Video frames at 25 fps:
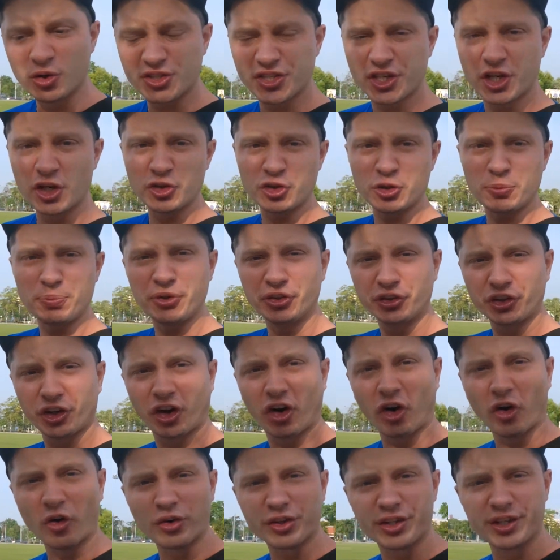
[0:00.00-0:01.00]
is going to be
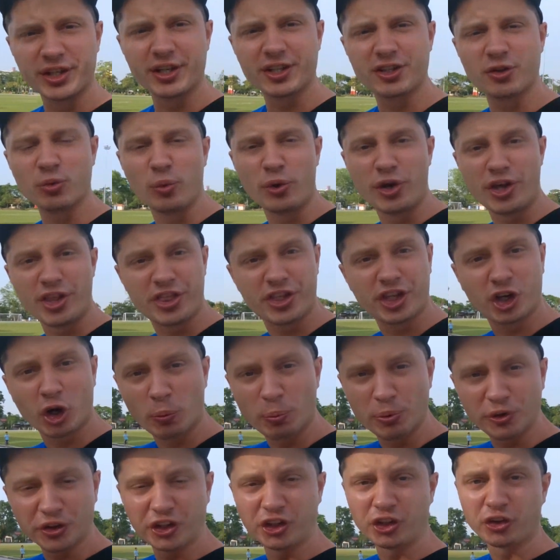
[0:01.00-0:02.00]
recorded with
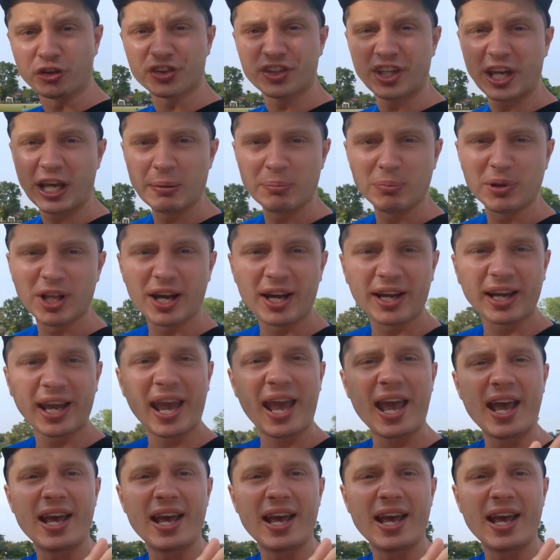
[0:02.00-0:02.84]
GoPro Hero 10 Black,